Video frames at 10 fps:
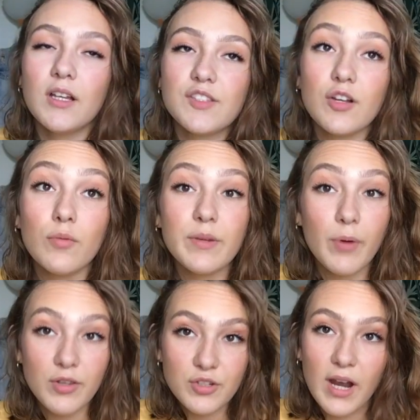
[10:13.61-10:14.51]
So we
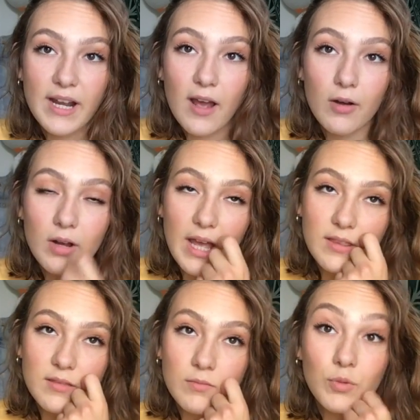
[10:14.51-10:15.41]
both tried out,
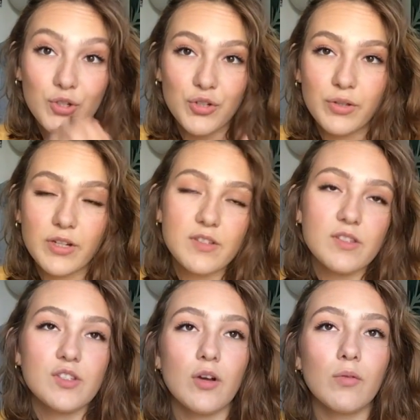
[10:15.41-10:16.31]
and we're juniors.
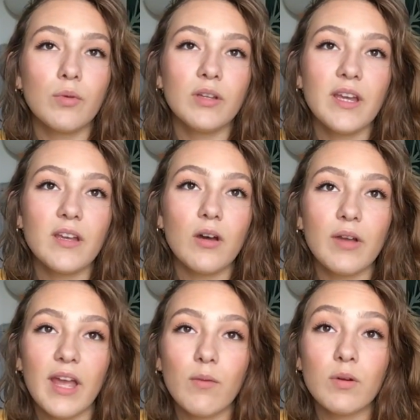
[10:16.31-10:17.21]
So we're like,
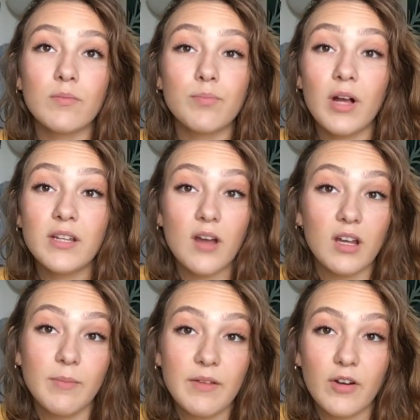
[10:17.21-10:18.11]
okay, we're probably
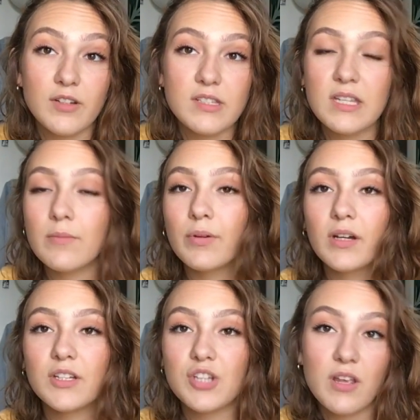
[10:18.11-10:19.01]
not gonna make varsity,
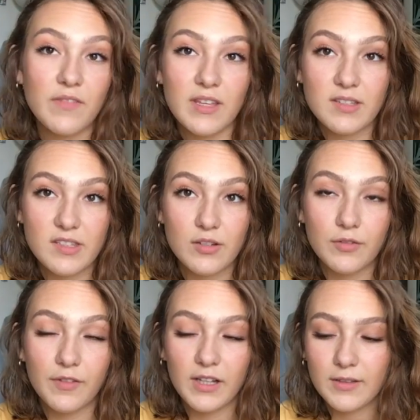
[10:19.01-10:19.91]
but JV is still
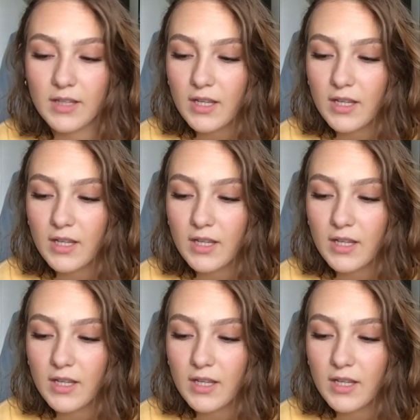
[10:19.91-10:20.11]
fun.